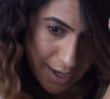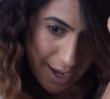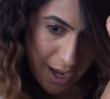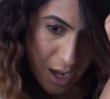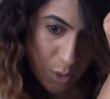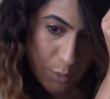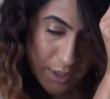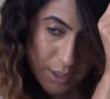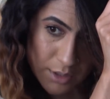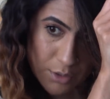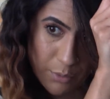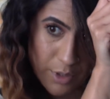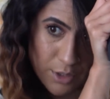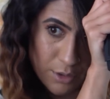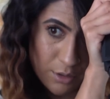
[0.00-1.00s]
how it is
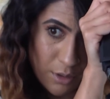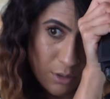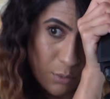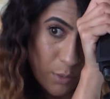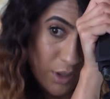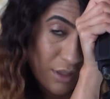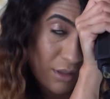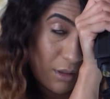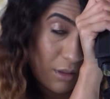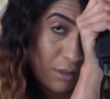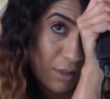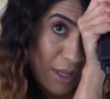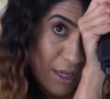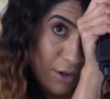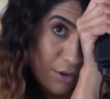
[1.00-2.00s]
going to look with the
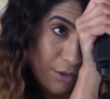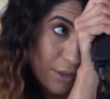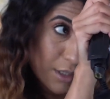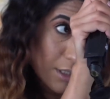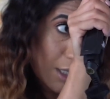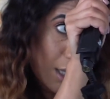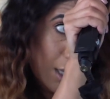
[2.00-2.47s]
layers.